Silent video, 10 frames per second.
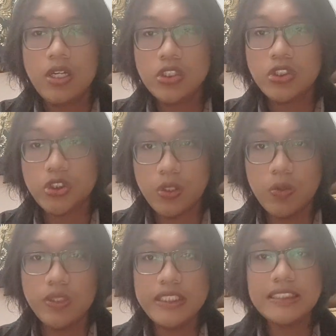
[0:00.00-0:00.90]

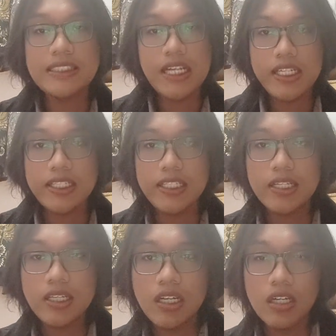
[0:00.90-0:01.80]
So the study
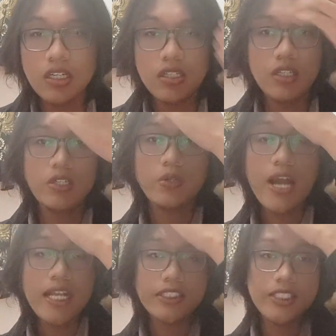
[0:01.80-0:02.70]

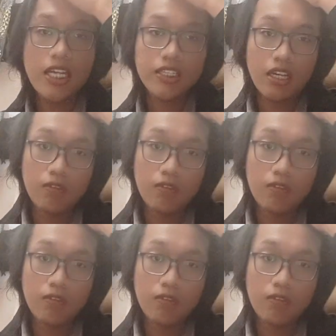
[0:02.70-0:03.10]
raised data